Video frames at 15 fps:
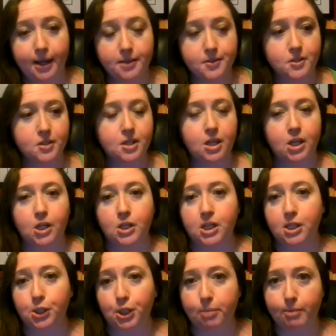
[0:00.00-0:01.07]
base. You
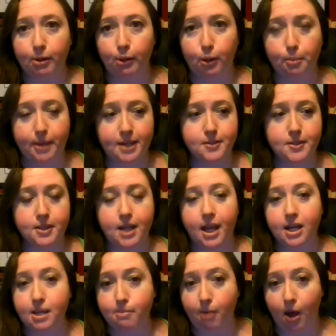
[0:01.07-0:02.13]
need a good mineral base in
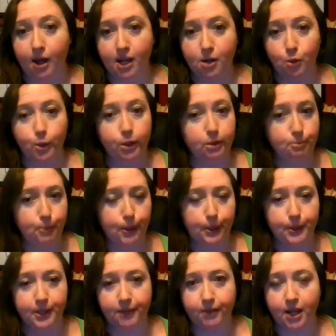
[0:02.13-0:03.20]
any body in order to
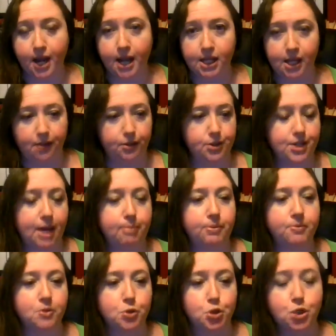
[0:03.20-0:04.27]
give it any other type
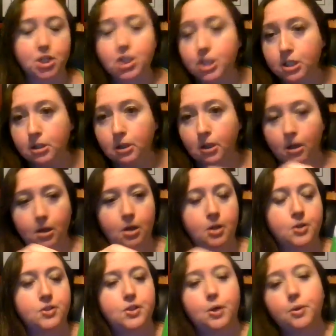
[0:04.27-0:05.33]
of nutrition.
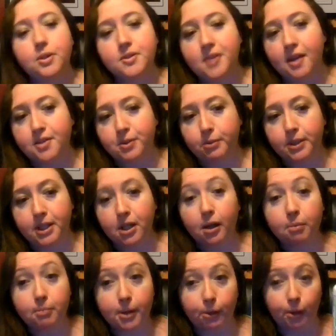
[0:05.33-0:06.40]
So this has a really
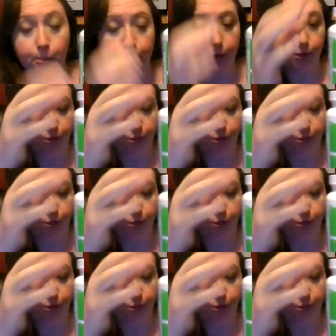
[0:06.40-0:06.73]
good mineral